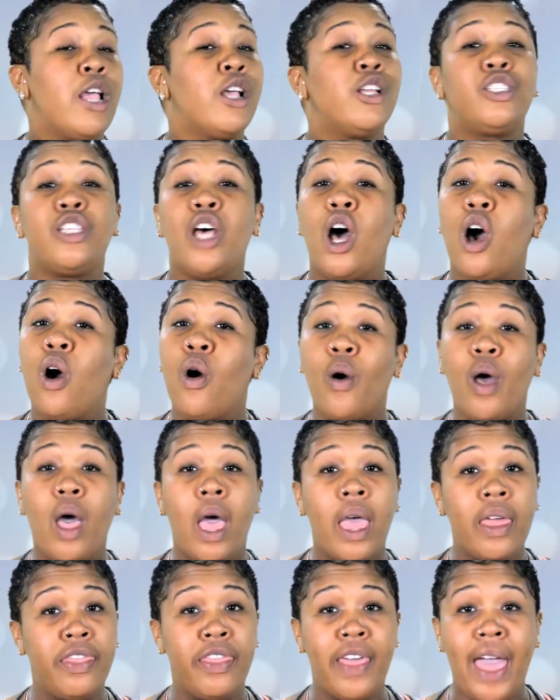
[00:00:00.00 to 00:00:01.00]
So
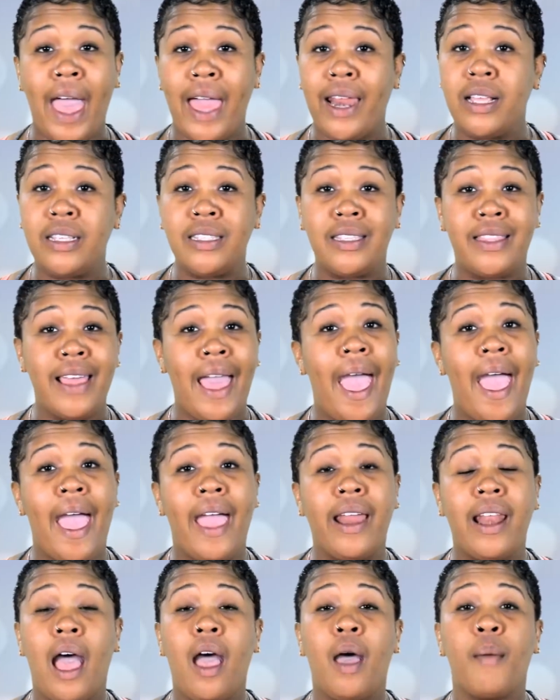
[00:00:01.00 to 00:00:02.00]
that is
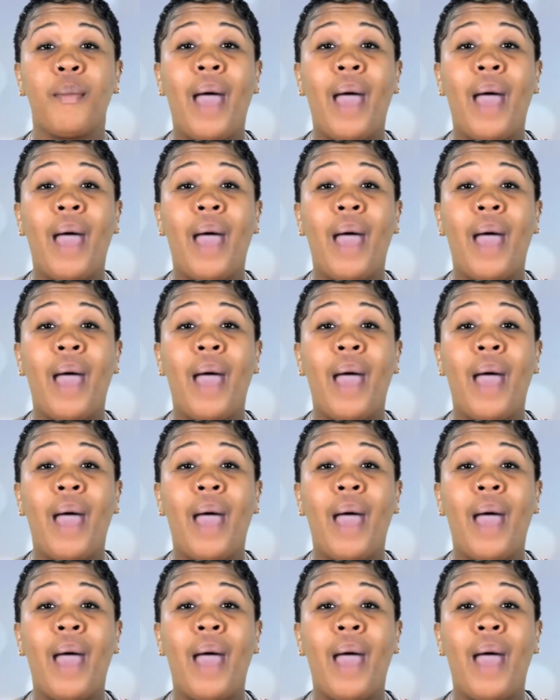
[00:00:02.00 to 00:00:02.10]
that.